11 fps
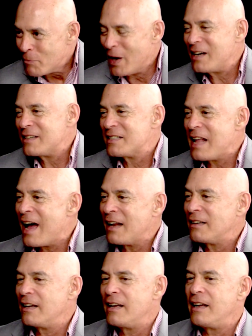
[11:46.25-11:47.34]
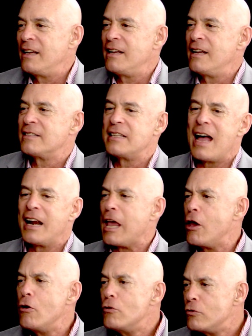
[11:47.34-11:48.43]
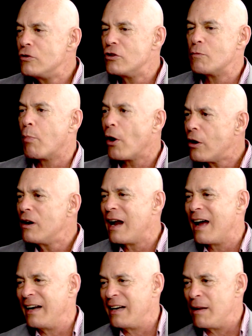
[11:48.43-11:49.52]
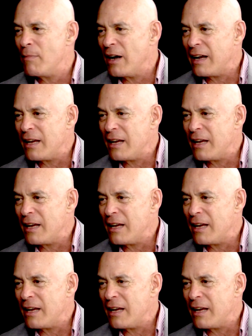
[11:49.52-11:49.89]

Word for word: but it's not, it's not a huge burden on anybody.